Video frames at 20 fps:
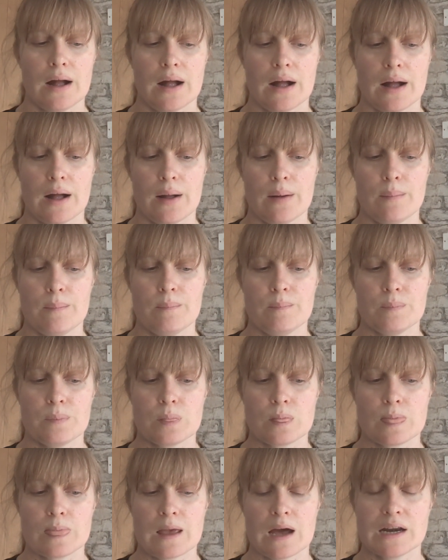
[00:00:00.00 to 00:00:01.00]
And
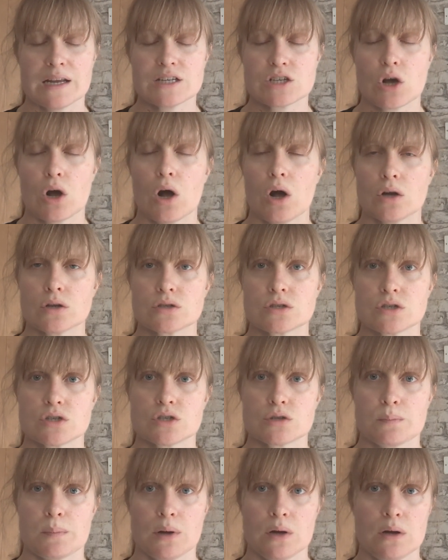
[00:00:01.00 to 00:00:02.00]
it's hard to
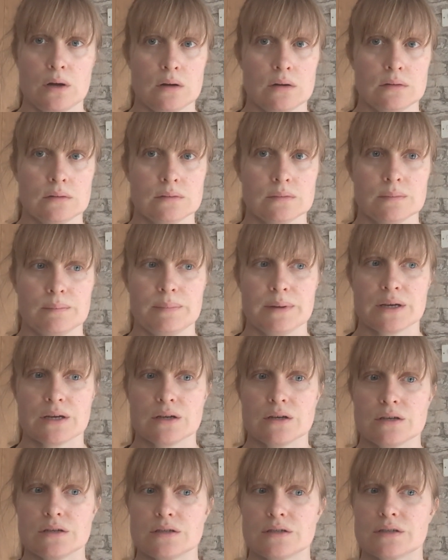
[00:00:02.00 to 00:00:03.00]
spot
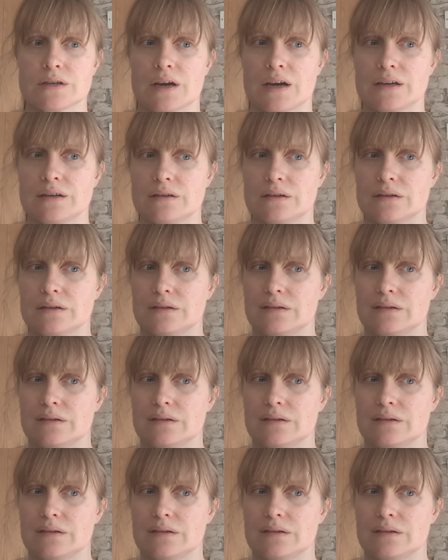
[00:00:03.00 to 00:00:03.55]
because I